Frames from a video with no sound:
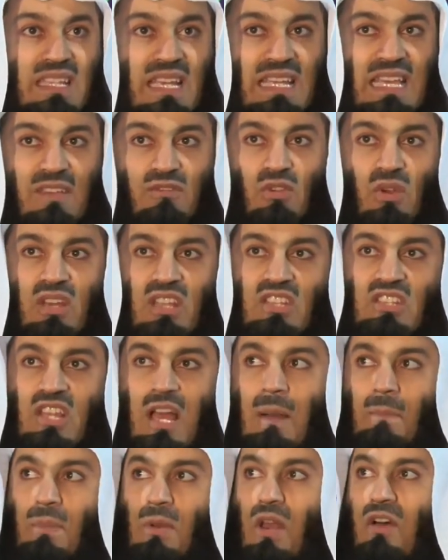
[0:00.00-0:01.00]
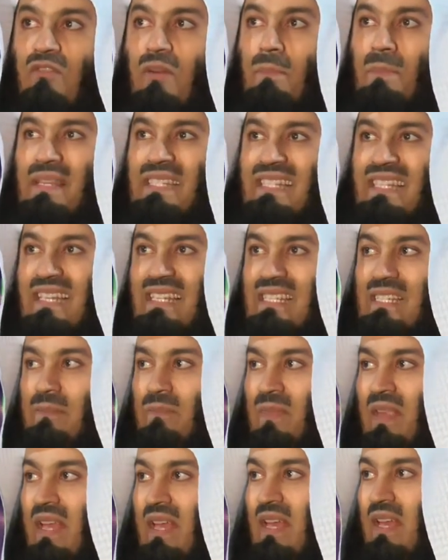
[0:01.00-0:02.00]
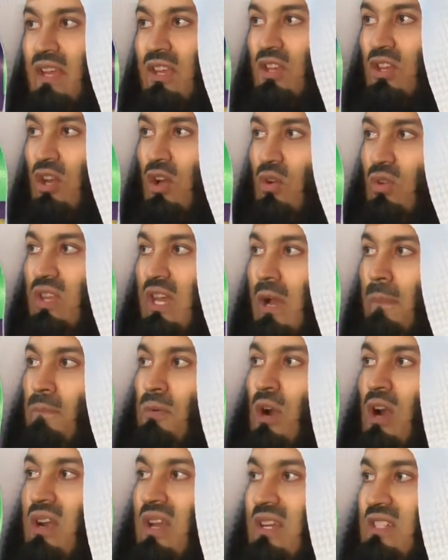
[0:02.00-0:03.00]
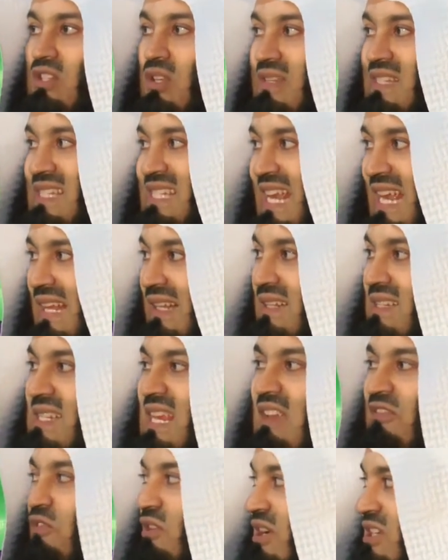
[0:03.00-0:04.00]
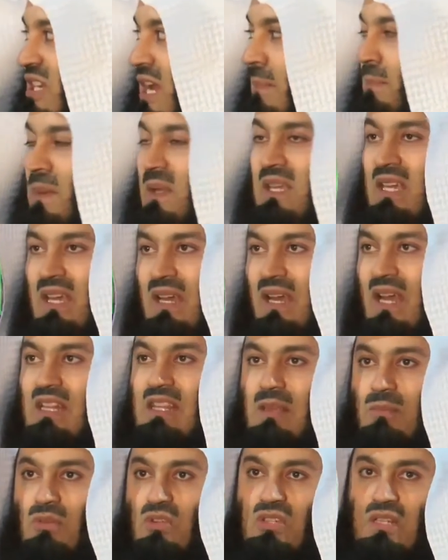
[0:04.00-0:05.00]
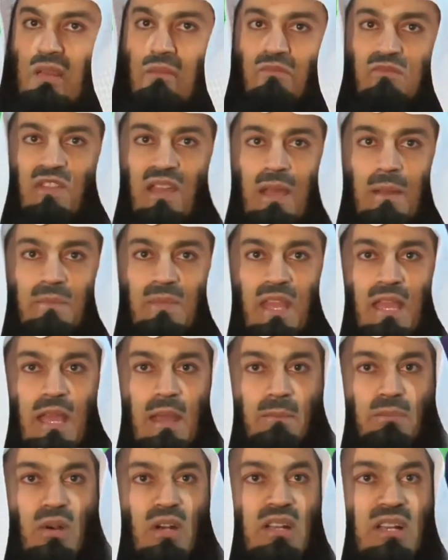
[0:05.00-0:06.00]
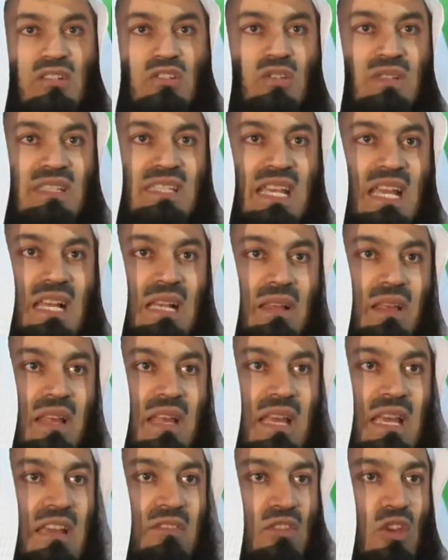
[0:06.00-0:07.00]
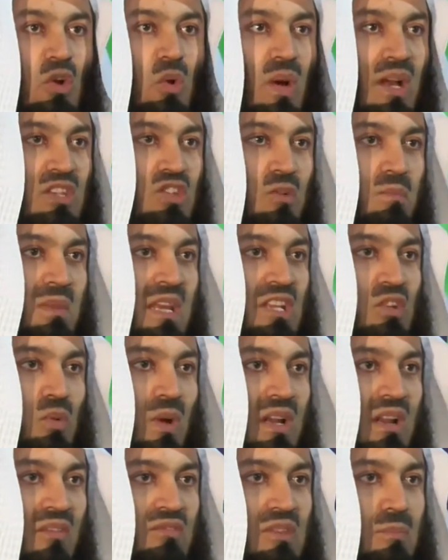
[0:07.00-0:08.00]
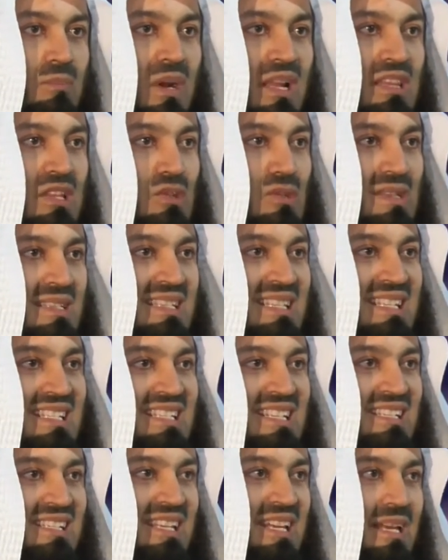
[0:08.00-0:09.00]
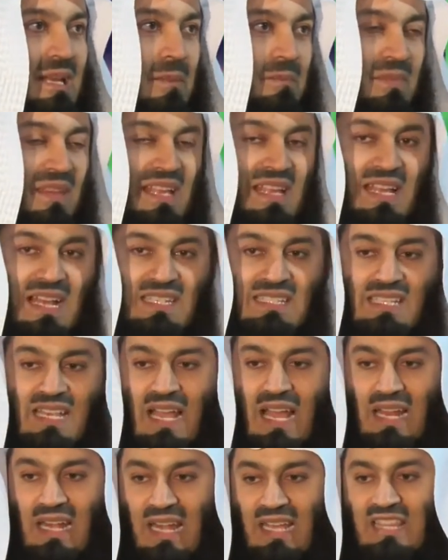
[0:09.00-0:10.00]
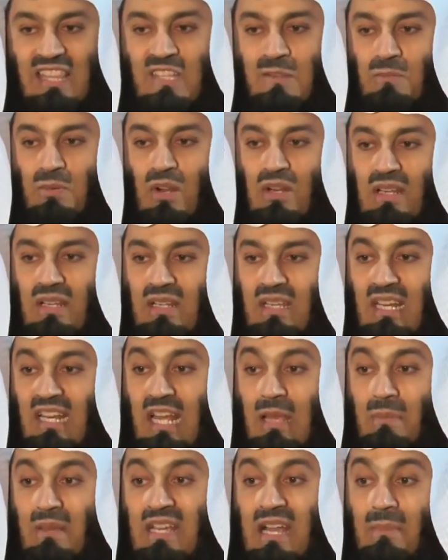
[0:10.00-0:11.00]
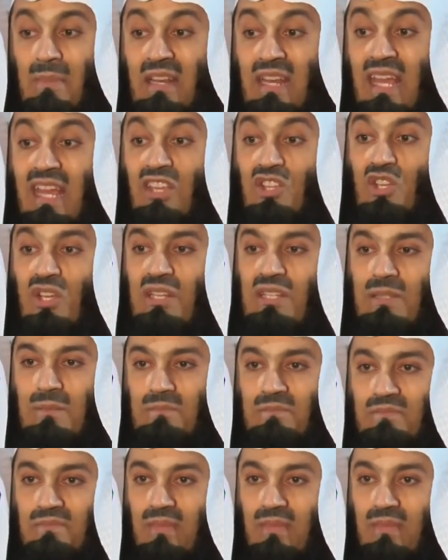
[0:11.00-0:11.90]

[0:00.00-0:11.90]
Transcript: I give you an example of a business. You know, there are products on sale. Say for example, here at the Muslim fair, products on sale. If you were to meet one of the brothers or sisters here and say, I like this product, can I become an agent?